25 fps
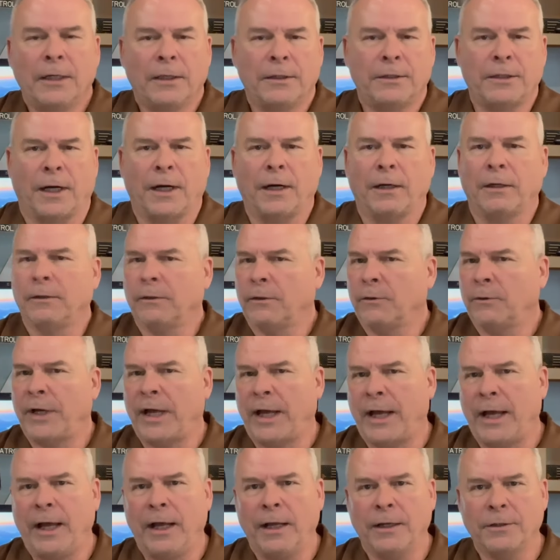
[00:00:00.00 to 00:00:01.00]
Tahoe
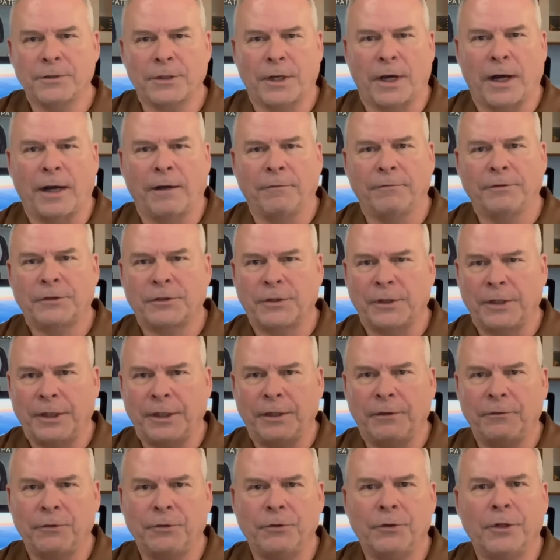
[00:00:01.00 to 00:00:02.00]
has, obviously,
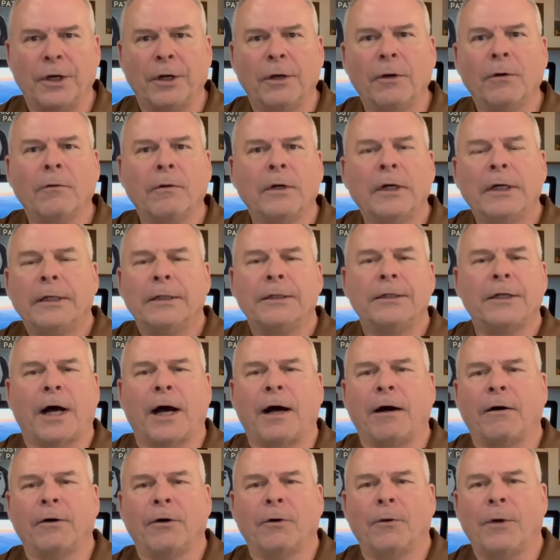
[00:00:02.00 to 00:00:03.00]
you know,
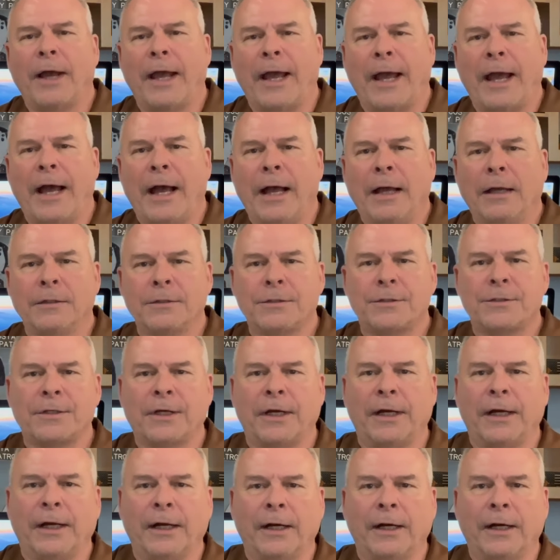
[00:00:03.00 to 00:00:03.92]
Tahoe has